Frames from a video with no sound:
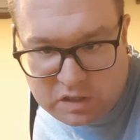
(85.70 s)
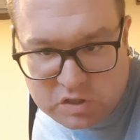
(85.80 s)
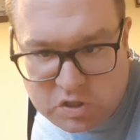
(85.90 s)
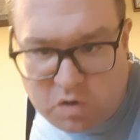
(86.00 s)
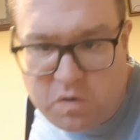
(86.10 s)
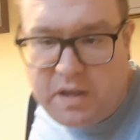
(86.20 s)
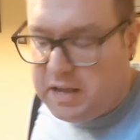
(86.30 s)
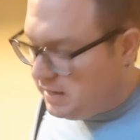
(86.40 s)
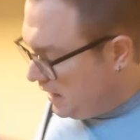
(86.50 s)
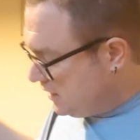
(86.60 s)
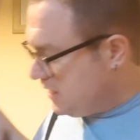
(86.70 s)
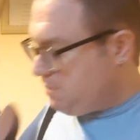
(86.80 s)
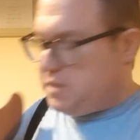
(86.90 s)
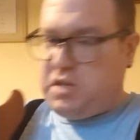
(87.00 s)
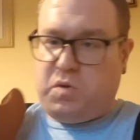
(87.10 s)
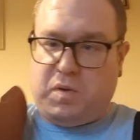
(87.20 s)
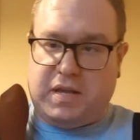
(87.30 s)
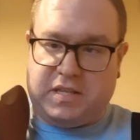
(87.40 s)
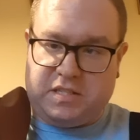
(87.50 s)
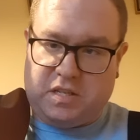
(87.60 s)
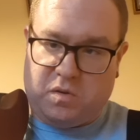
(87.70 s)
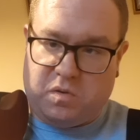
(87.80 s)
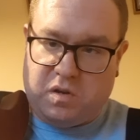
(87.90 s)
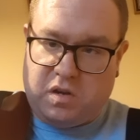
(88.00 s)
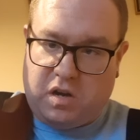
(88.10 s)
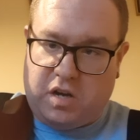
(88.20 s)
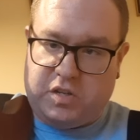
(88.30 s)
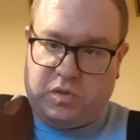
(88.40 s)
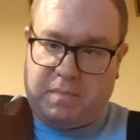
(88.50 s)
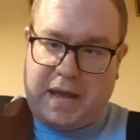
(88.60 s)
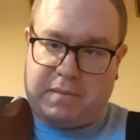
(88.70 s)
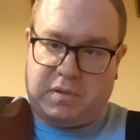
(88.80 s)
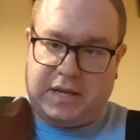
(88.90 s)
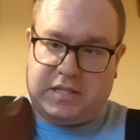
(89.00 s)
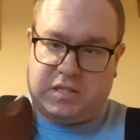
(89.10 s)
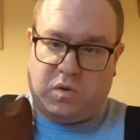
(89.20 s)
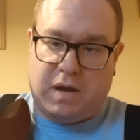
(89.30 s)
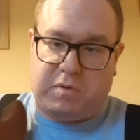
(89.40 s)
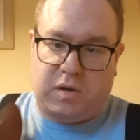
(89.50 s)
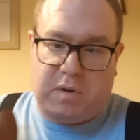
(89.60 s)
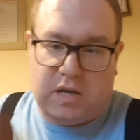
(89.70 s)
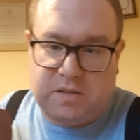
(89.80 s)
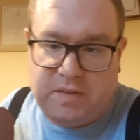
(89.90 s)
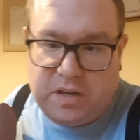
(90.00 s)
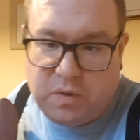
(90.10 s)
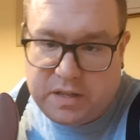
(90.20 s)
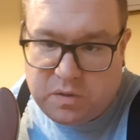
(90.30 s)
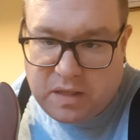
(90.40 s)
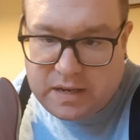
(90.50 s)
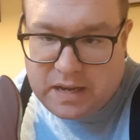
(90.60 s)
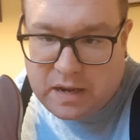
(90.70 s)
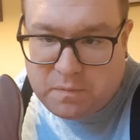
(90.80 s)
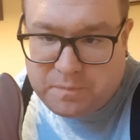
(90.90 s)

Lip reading: So next step to do is to undo the back plate. So I'm going to pause the video and do that now.